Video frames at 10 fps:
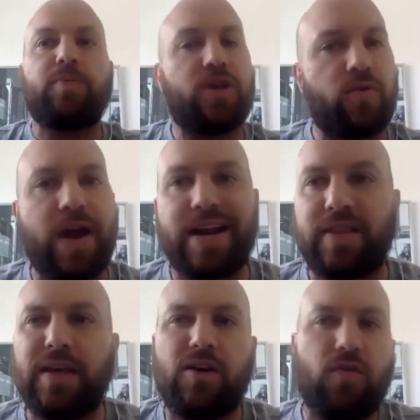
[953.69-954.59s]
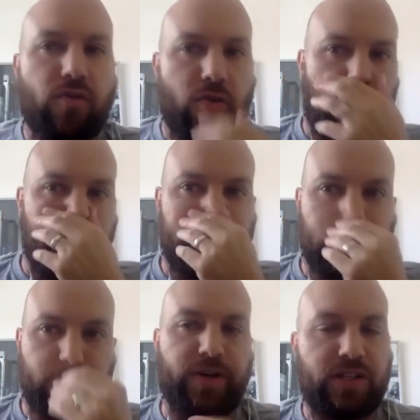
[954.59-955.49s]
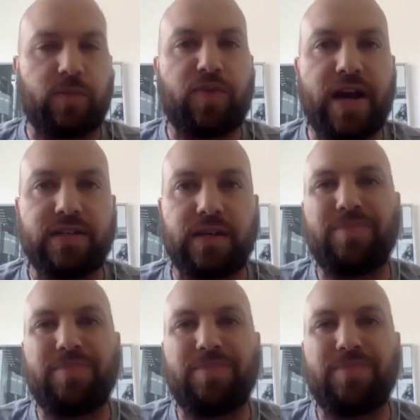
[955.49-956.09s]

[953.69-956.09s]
But you're right. I think overall, it's pretty surprising.